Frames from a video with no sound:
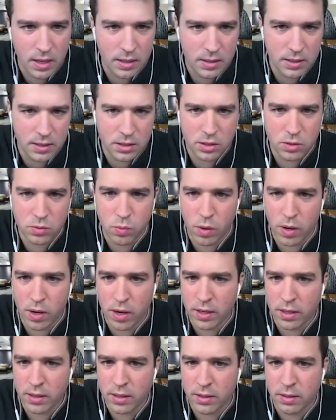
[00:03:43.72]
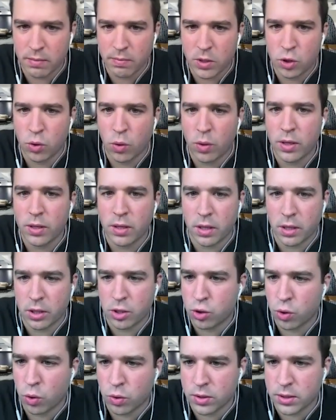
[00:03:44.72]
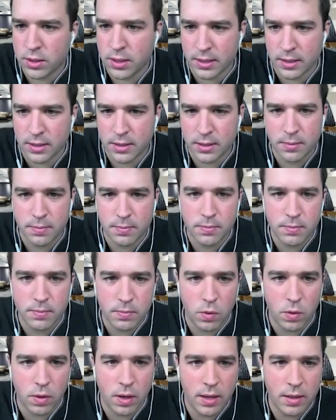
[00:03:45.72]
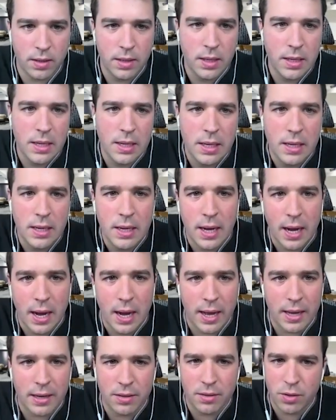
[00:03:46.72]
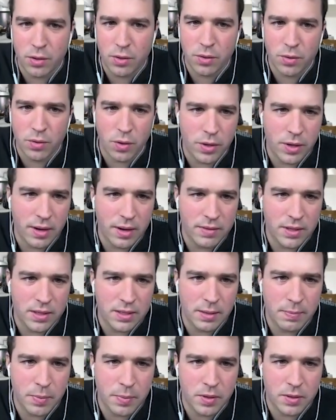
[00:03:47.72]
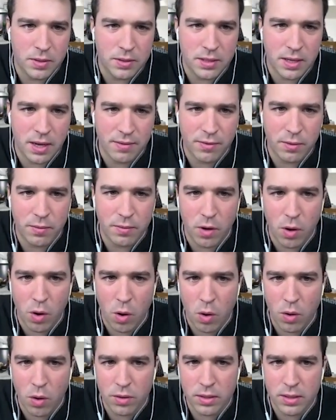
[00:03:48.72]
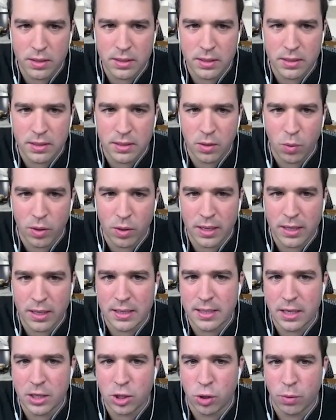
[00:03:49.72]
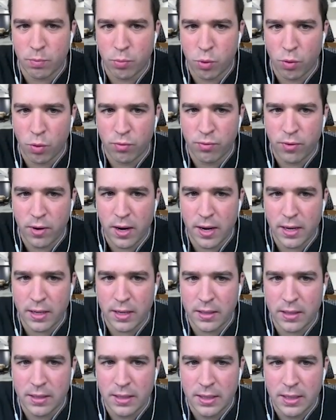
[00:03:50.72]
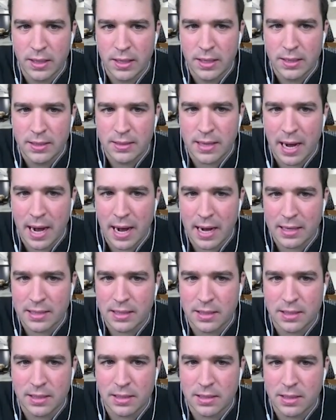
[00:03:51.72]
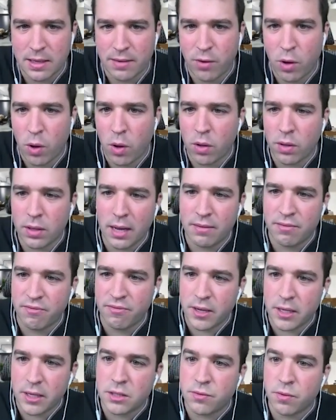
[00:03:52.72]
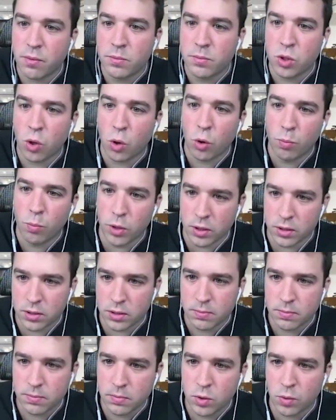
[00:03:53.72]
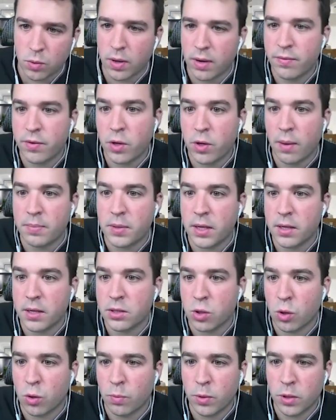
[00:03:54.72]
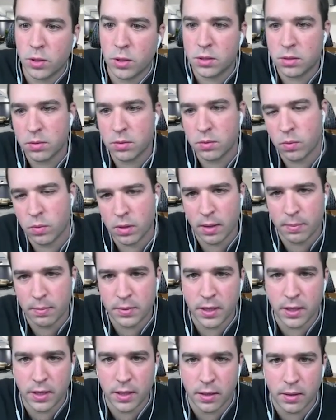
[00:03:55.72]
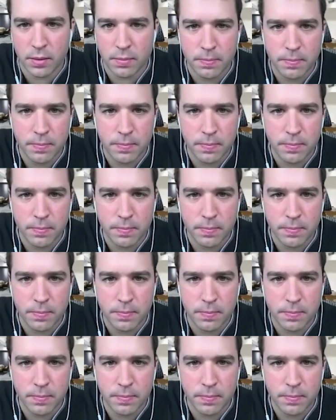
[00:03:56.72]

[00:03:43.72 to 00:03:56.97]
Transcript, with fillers: this is where the majority of the control sits. okay. okay and you know you have the typical stuff and all this organizational profile taxes and stuff, all that feeds from Zoho Books. So whatever you update in Zoho Books, we'll update here.